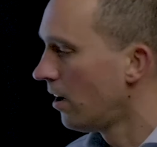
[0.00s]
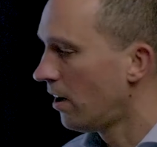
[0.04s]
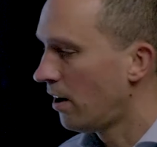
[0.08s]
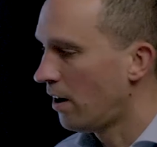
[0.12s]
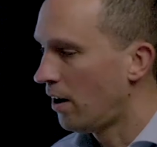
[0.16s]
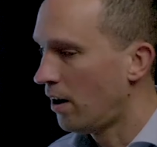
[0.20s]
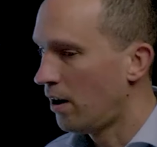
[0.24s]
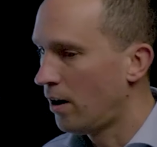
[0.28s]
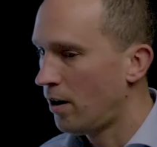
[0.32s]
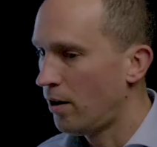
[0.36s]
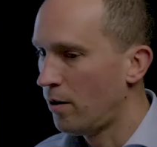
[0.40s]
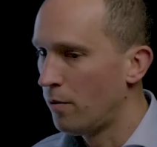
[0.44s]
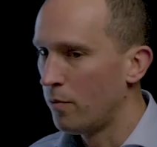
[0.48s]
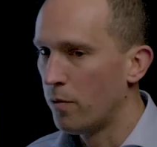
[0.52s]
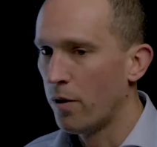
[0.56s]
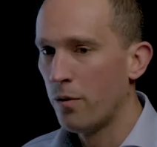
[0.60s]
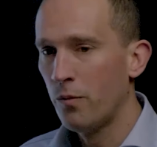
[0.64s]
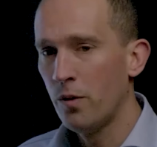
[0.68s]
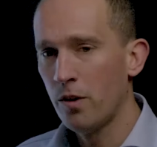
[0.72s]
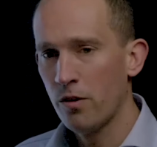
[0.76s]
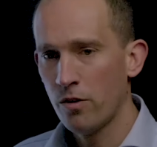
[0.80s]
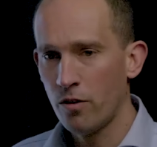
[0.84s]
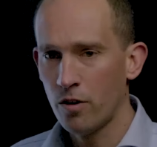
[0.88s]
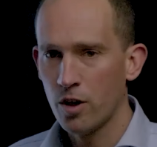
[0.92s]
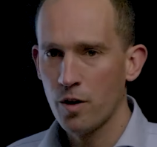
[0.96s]
When
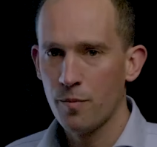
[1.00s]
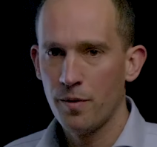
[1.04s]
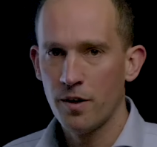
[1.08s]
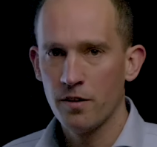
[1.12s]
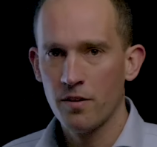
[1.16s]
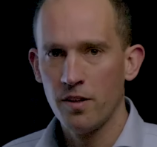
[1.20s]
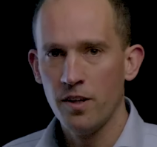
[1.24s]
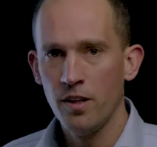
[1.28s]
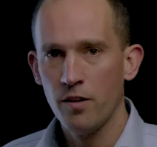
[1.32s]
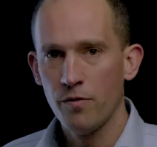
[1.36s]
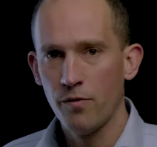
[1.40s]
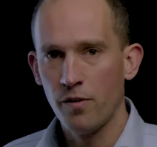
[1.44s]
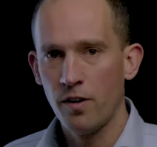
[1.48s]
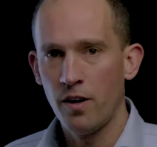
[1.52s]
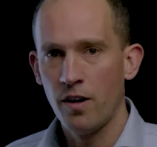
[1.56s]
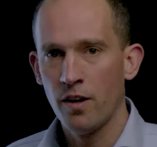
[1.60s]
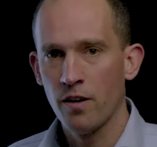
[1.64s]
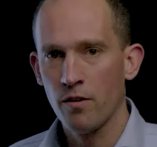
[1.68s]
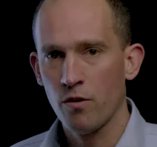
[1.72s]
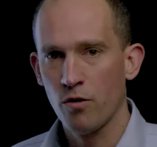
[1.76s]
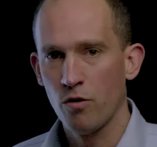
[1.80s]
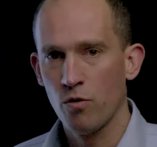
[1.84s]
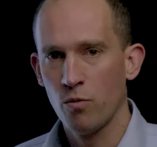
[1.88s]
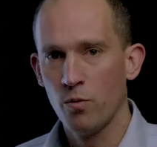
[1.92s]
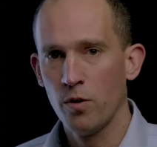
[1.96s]
we talk about heat
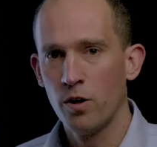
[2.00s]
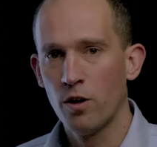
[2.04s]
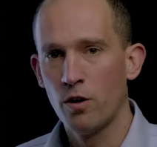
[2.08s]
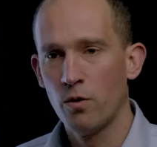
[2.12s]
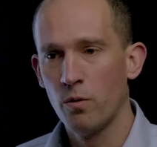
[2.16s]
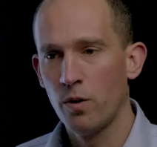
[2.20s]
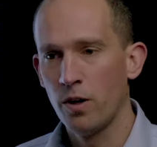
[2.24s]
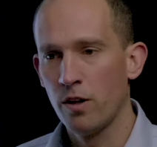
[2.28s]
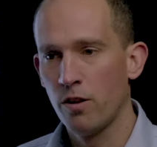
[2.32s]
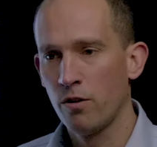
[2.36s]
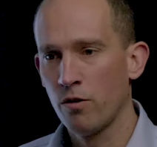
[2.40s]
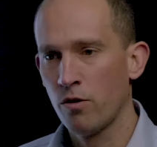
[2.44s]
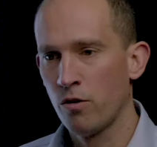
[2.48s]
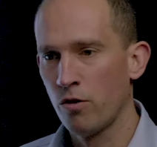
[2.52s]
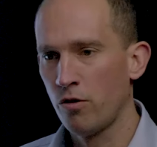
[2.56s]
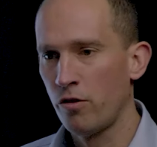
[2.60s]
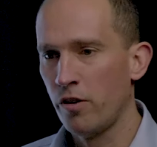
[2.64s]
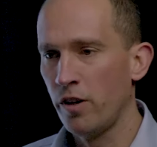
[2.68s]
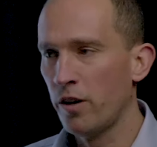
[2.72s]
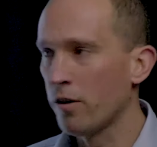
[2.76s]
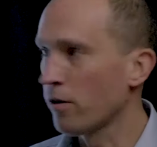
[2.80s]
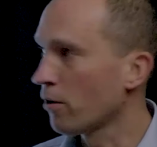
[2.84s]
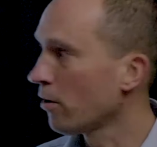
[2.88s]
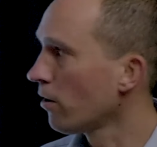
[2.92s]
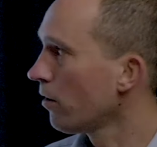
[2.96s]
flux, we always
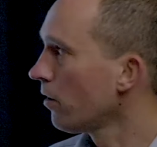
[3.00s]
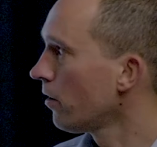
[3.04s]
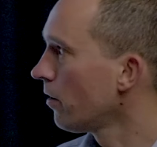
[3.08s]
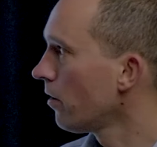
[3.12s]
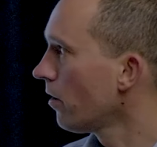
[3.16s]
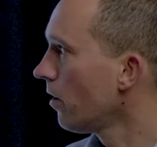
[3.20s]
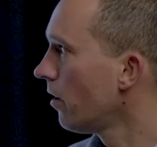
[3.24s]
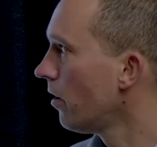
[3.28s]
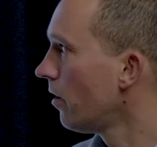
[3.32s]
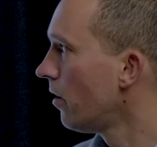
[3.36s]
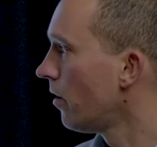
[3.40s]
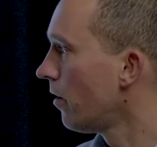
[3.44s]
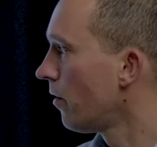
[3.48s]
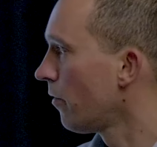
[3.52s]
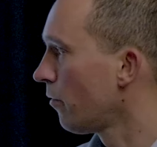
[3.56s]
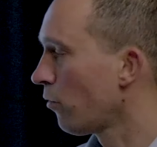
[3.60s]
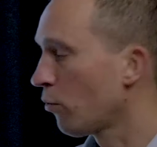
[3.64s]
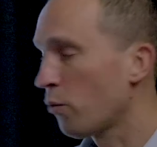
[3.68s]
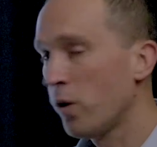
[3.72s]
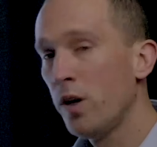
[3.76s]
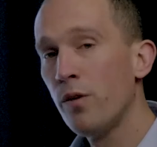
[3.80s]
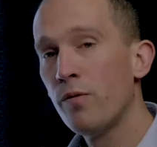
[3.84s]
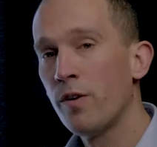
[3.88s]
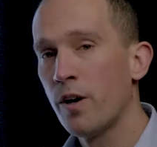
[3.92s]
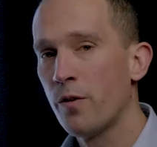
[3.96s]
consider
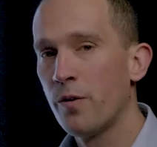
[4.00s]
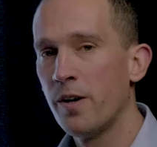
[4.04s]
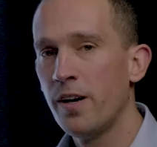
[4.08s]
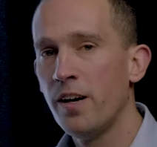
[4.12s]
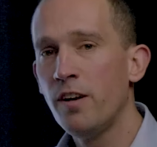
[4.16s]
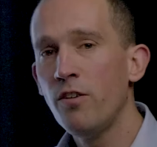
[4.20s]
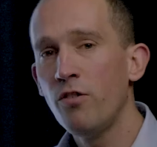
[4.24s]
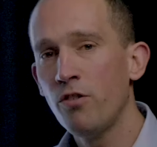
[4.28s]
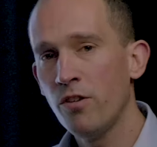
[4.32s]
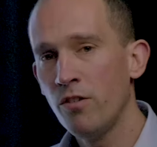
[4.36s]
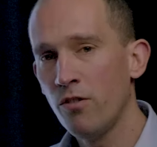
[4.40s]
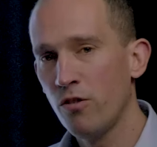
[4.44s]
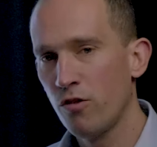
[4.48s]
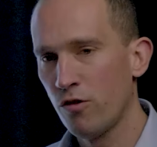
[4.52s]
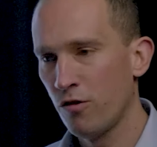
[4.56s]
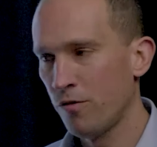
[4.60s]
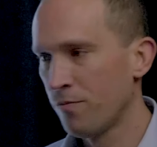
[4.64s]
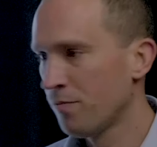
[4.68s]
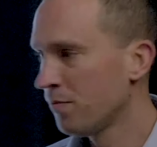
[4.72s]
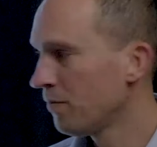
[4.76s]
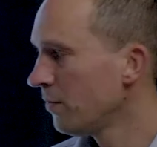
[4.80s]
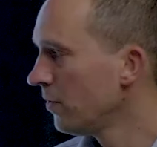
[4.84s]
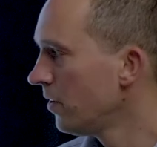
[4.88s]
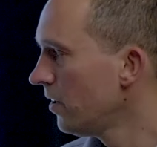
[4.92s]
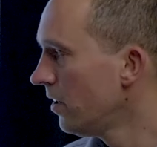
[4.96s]
three variations.
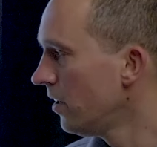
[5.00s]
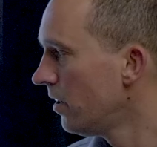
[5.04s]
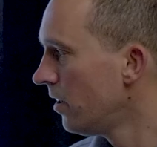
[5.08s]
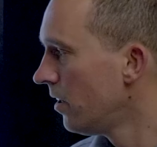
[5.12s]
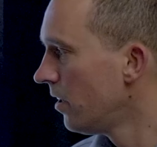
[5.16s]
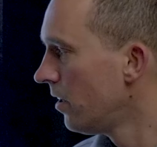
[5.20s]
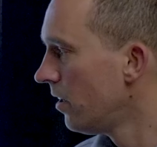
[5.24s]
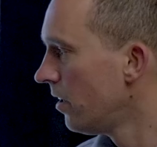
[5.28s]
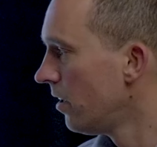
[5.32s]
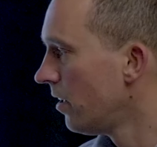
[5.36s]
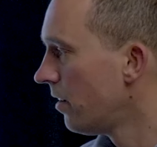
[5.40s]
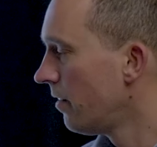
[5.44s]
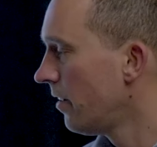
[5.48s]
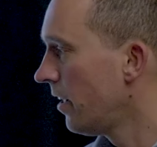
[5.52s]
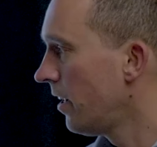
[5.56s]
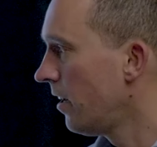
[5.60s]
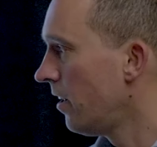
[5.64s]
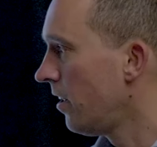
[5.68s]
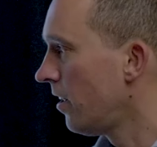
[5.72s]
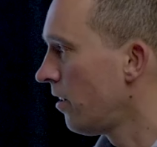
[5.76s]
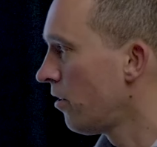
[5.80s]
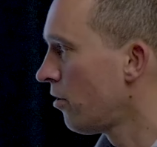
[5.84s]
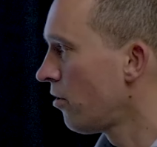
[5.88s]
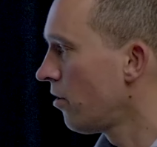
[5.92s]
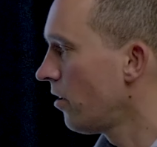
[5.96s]
That
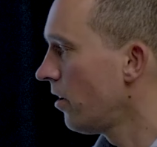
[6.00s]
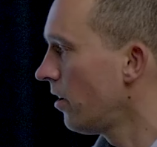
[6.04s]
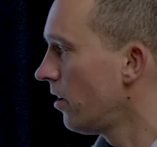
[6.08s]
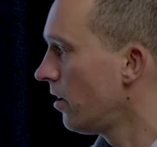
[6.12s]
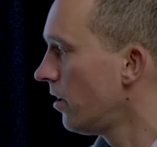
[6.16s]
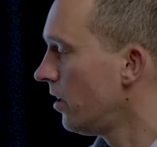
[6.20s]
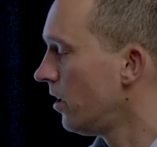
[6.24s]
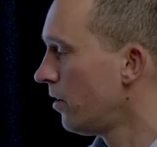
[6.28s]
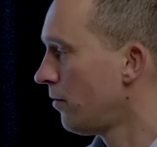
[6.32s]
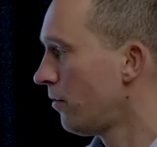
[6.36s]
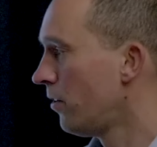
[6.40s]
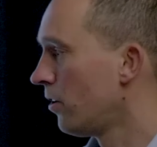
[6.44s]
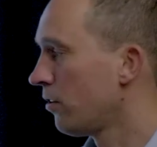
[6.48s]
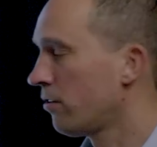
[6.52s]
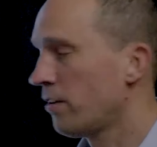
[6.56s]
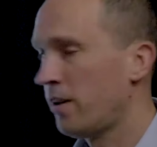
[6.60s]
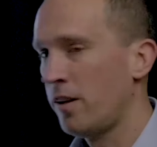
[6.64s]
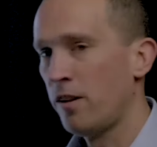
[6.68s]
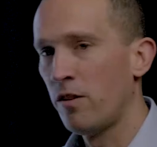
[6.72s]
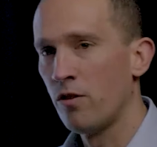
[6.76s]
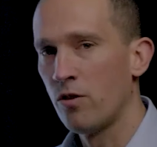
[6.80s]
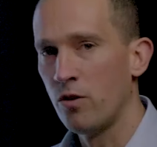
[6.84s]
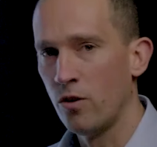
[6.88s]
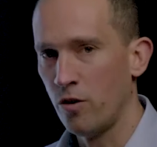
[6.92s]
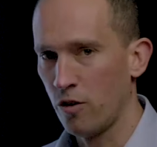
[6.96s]
is heat flux that
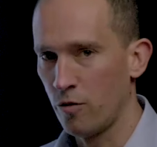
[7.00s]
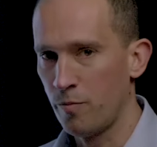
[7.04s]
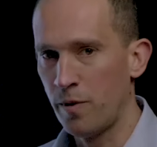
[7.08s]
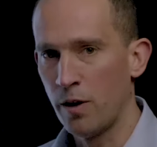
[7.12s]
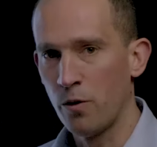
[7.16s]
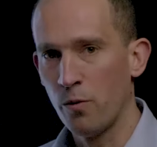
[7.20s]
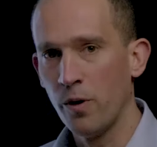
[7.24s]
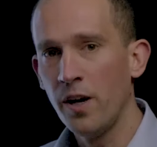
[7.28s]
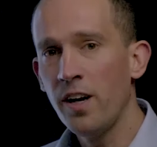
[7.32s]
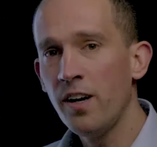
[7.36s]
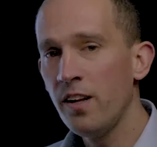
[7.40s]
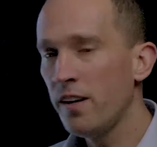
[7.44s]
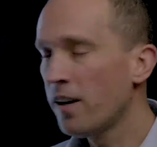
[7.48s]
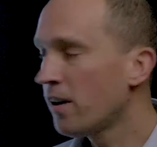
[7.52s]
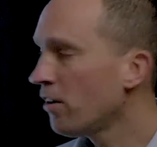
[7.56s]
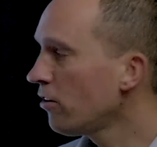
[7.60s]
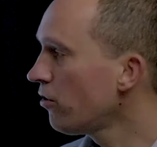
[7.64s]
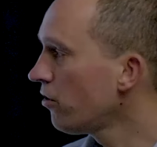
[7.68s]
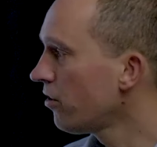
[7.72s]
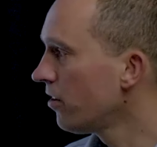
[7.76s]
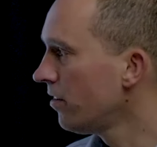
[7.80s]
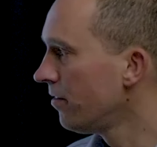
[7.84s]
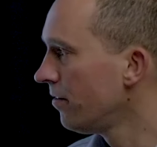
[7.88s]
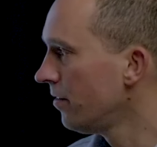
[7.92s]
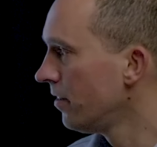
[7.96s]
is caused by
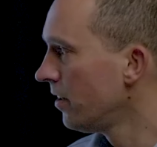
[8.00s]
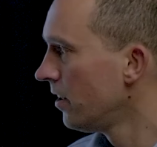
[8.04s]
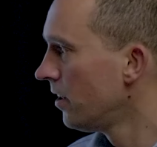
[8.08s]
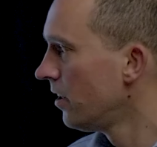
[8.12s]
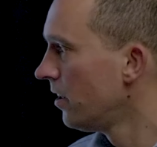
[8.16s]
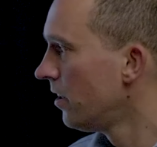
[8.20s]
radiation,